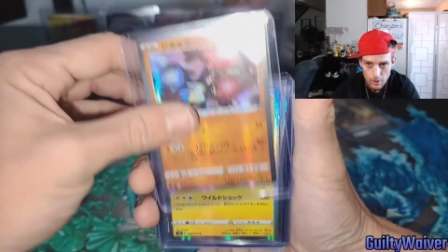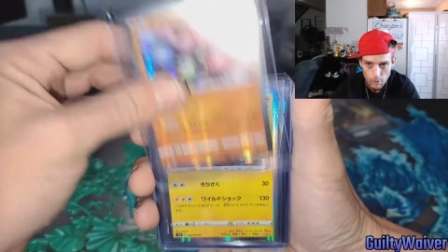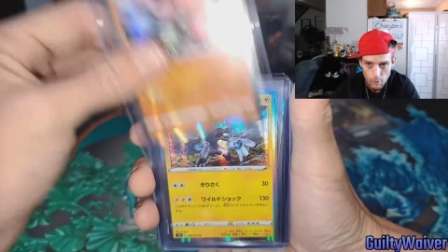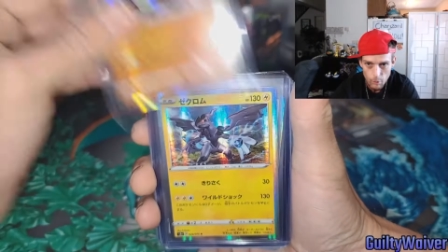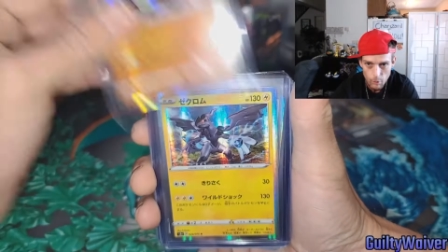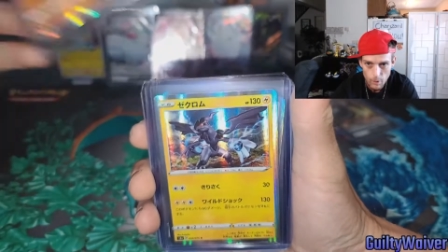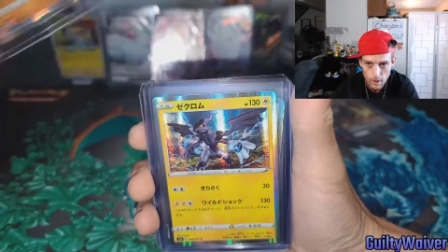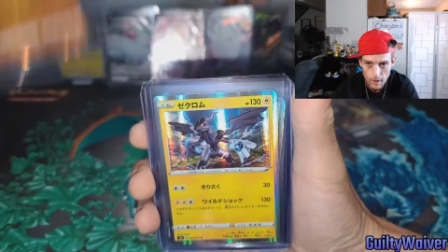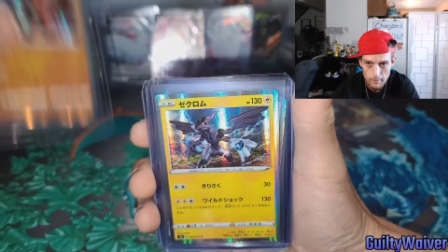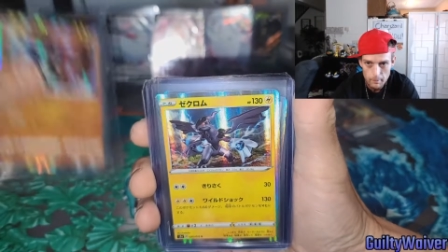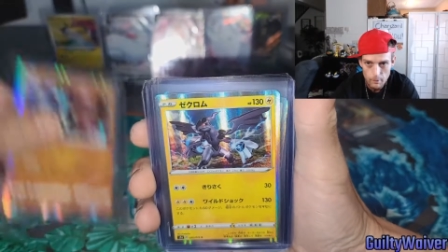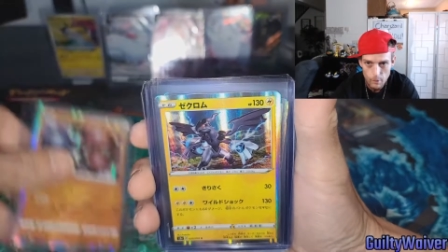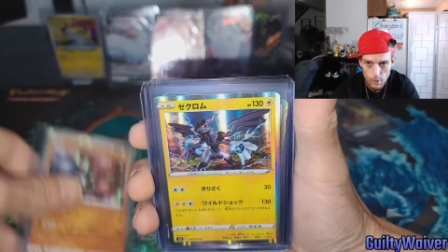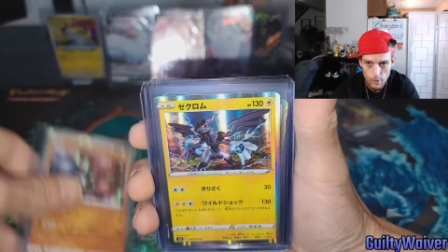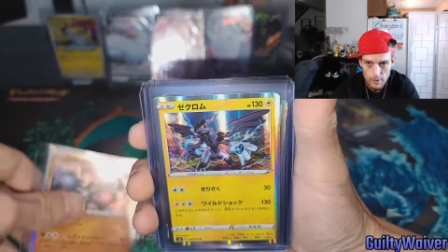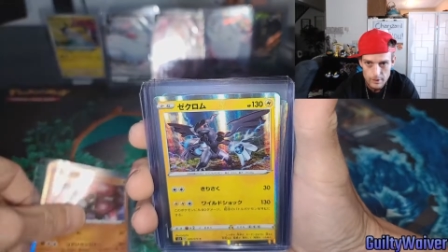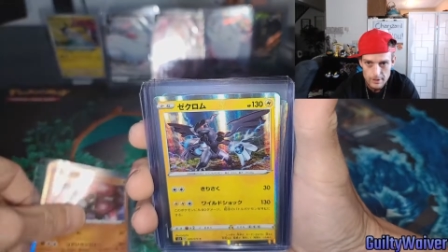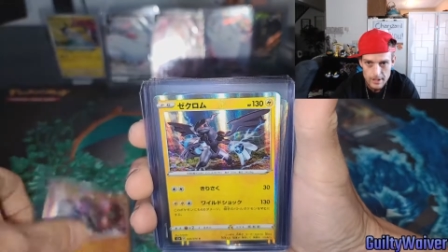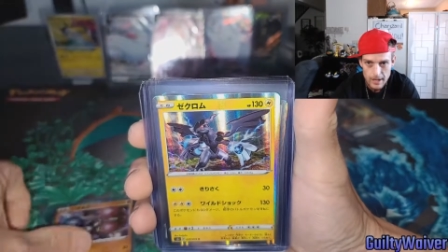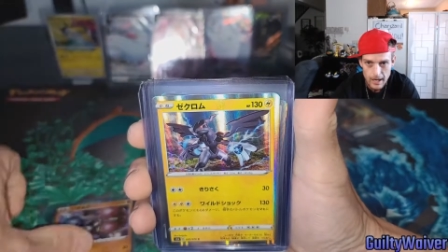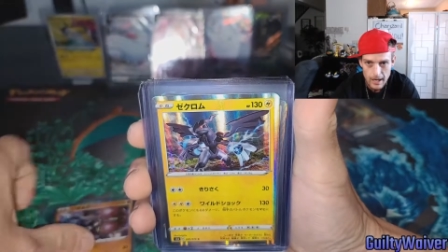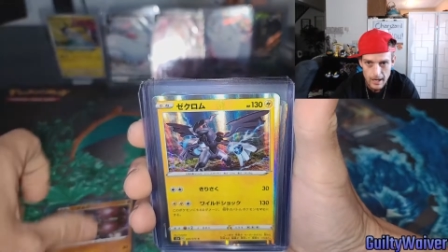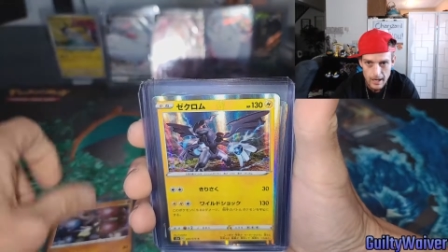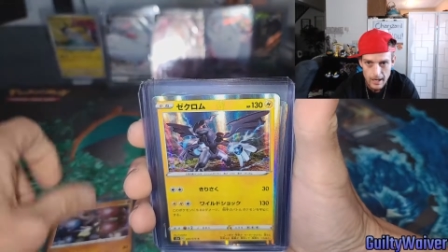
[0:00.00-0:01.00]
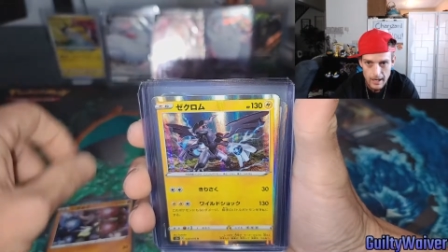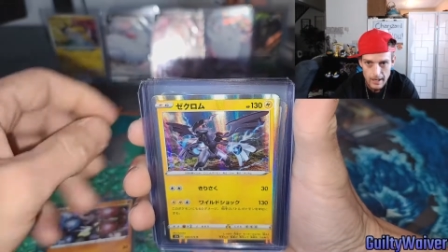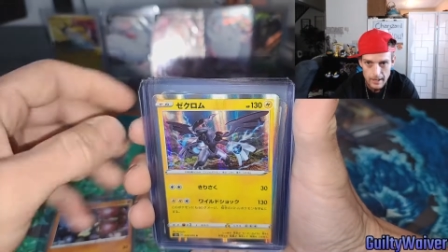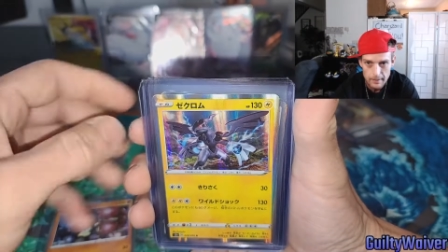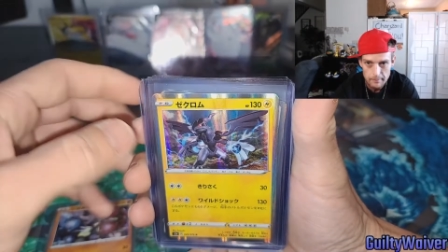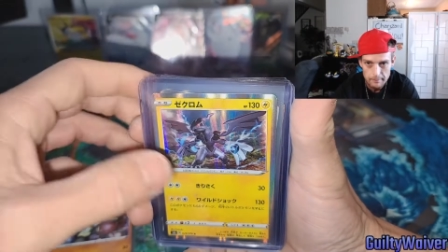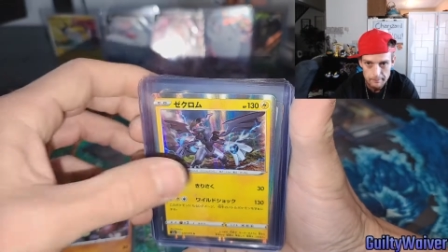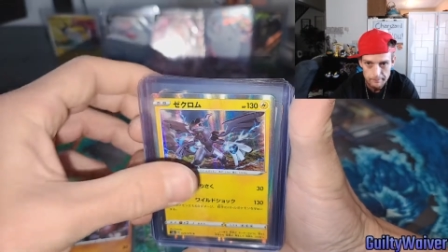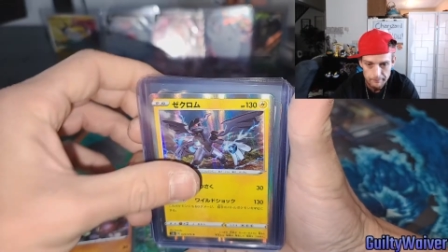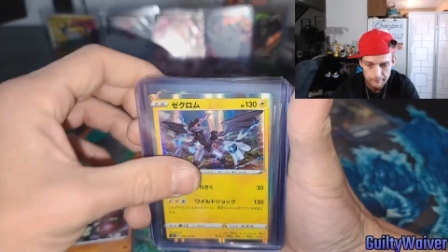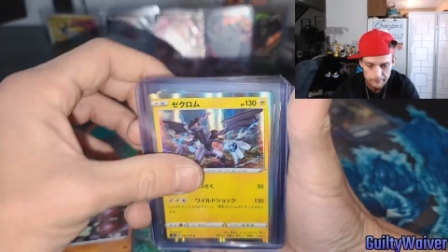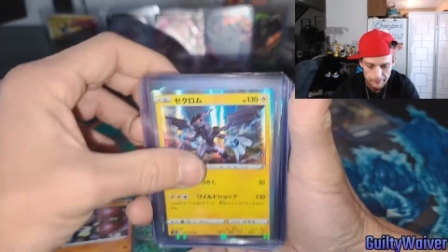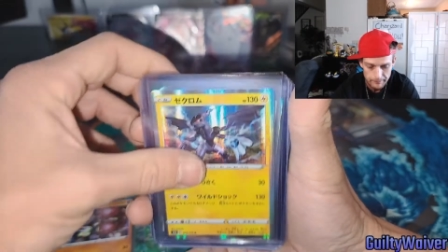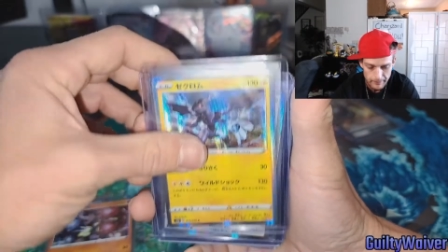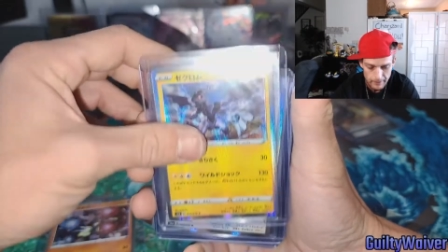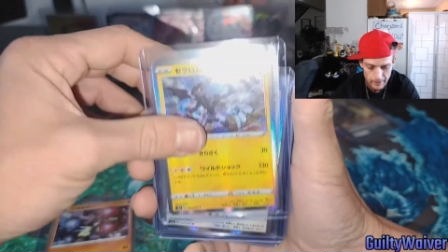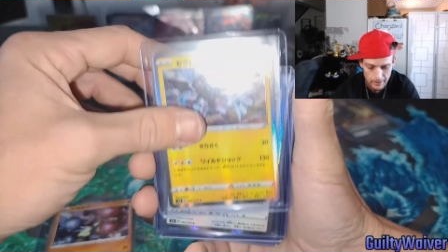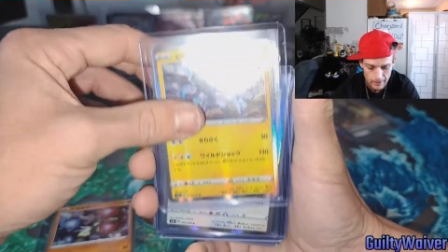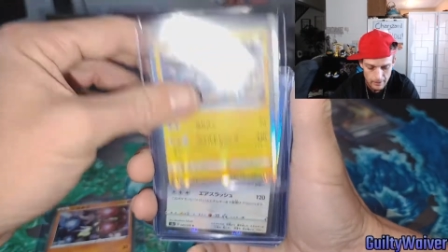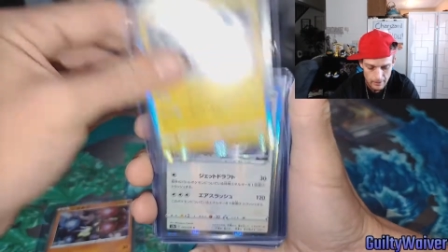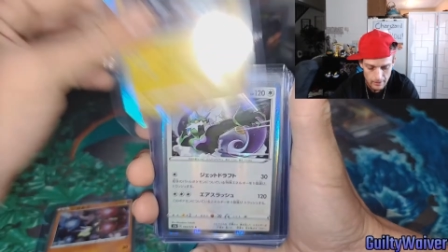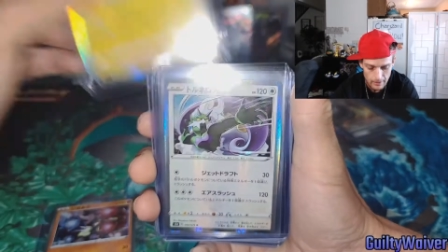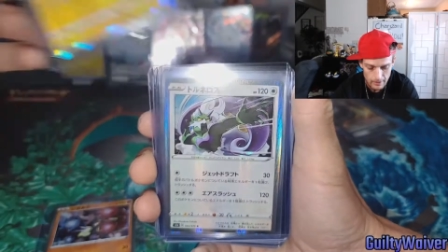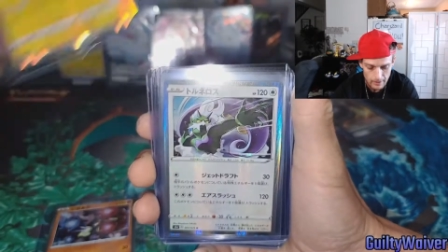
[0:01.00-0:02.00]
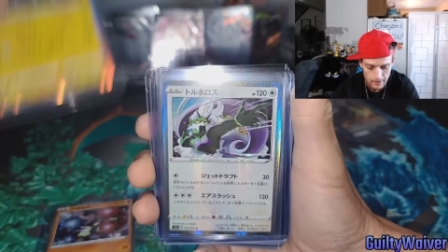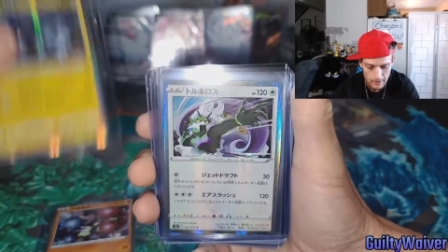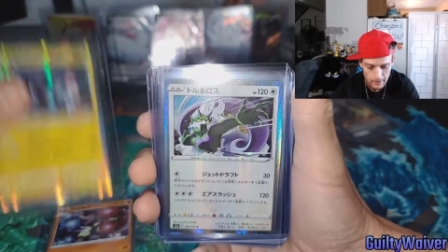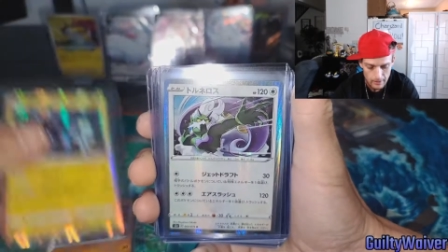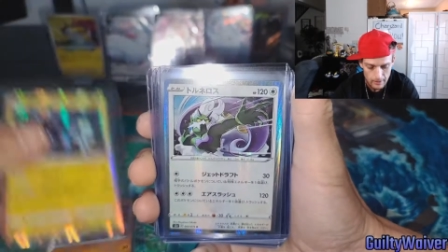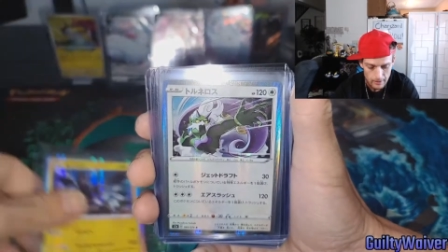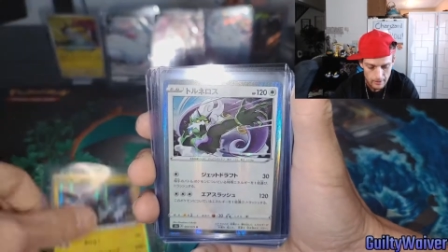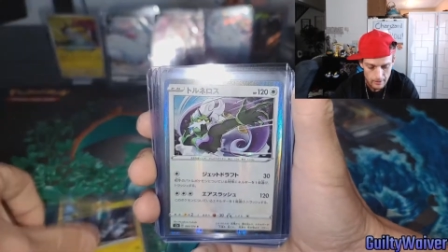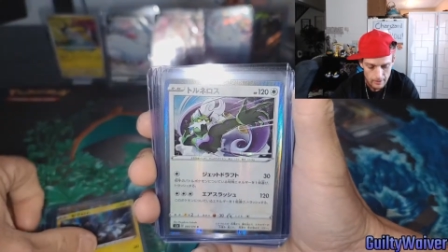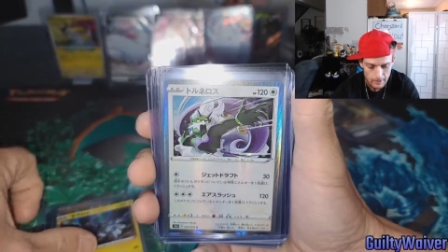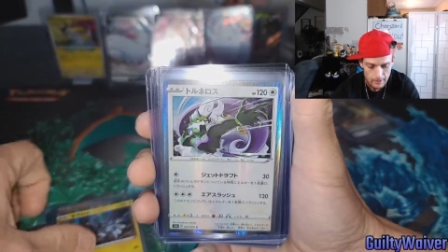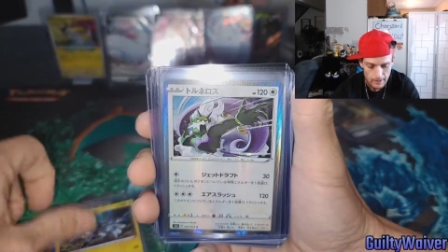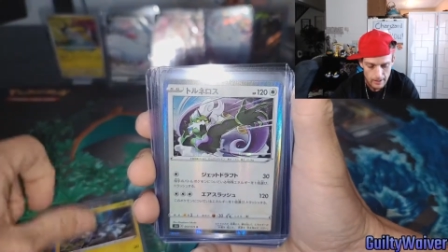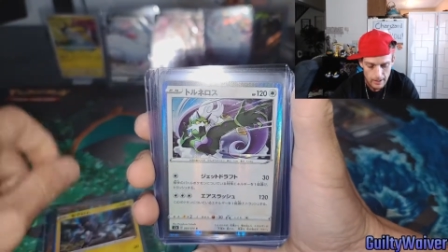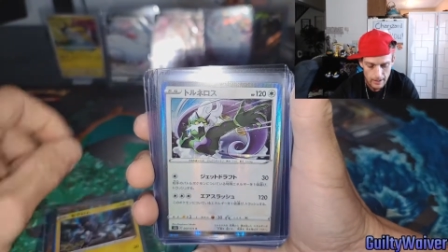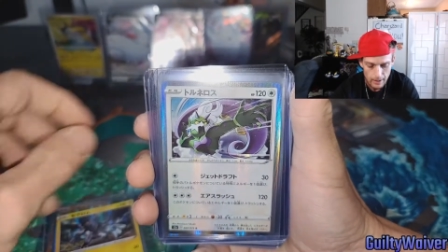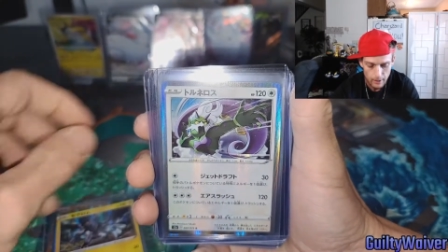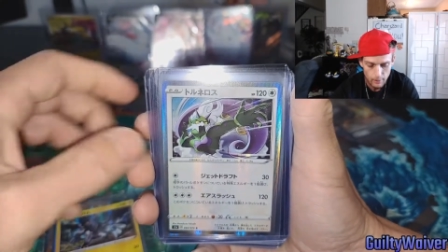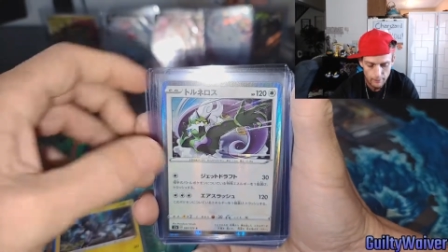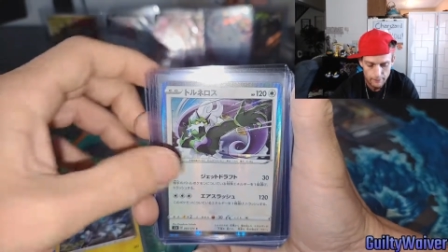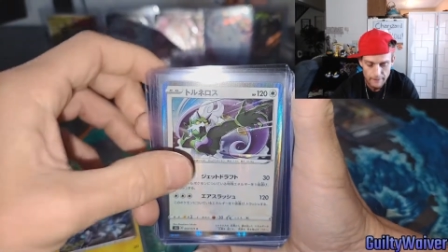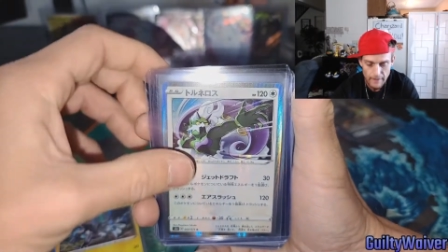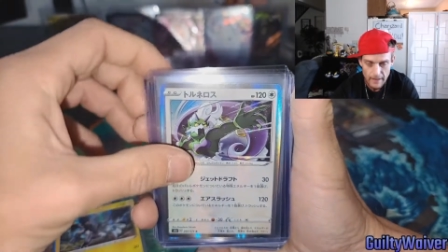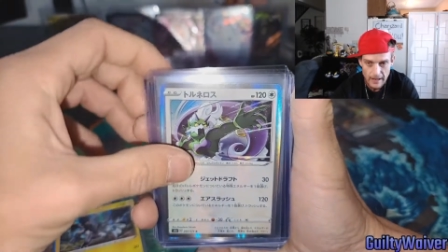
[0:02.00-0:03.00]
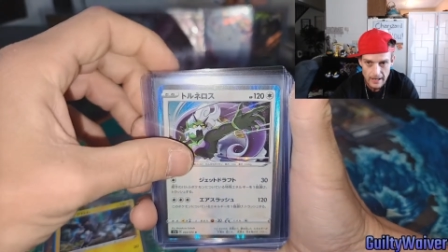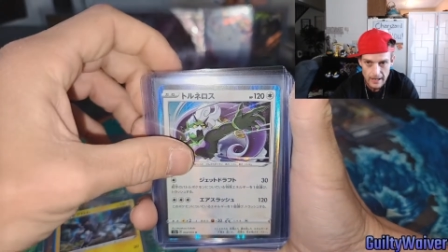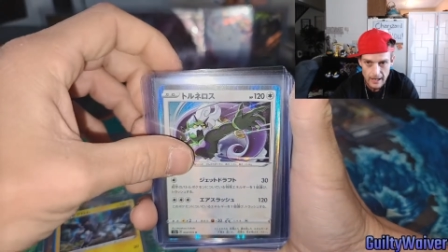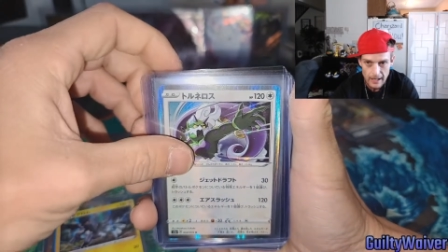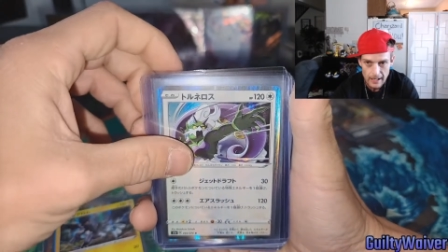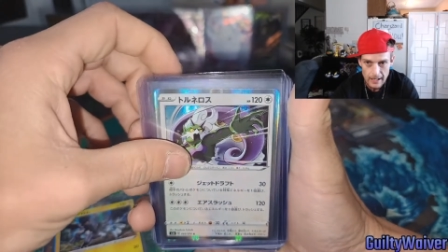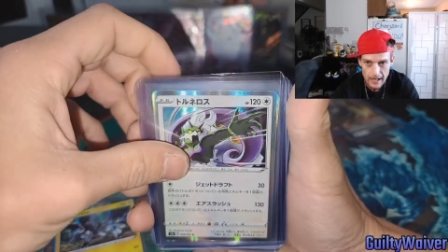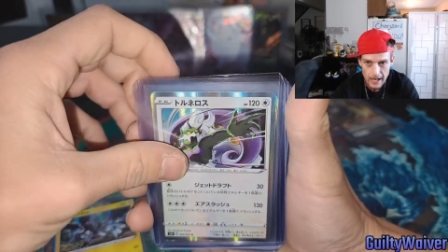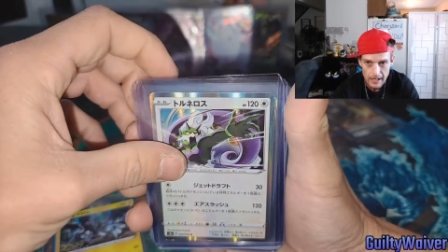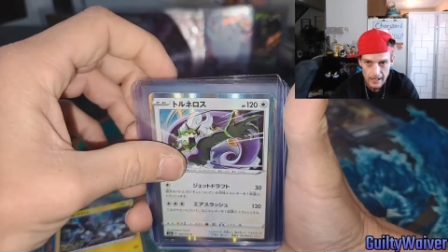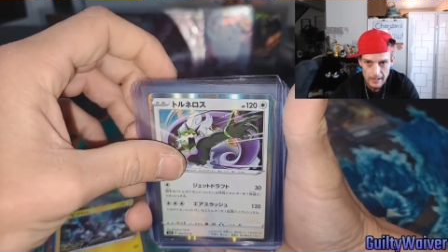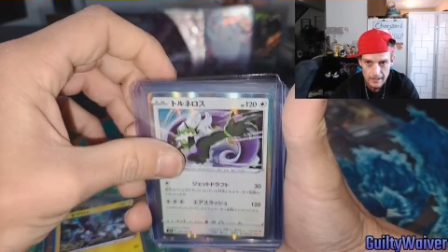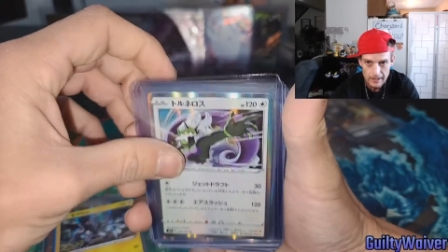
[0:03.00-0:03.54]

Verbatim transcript: One more time. I don't think I got